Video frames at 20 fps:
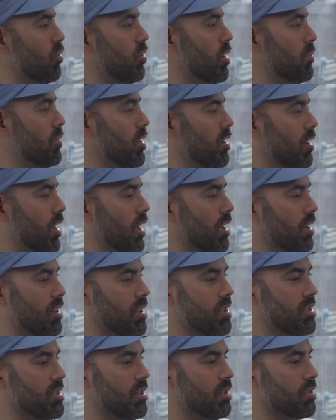them that like these
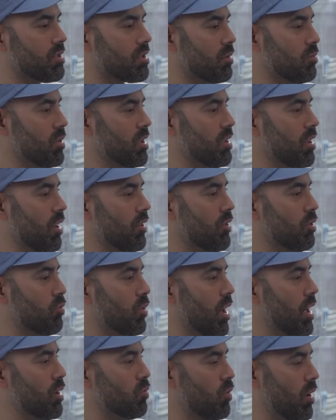deals can be done the
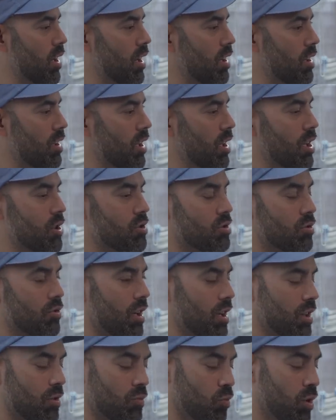right way. So
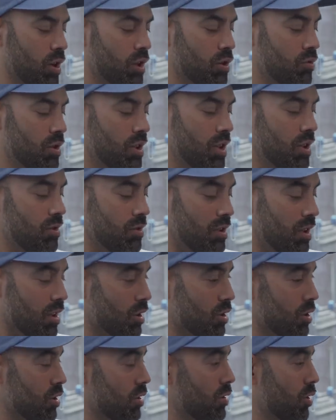like, what do you need? You need a
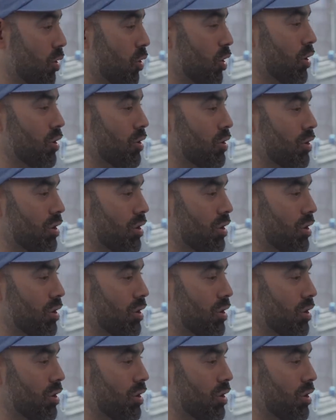good lawyer. You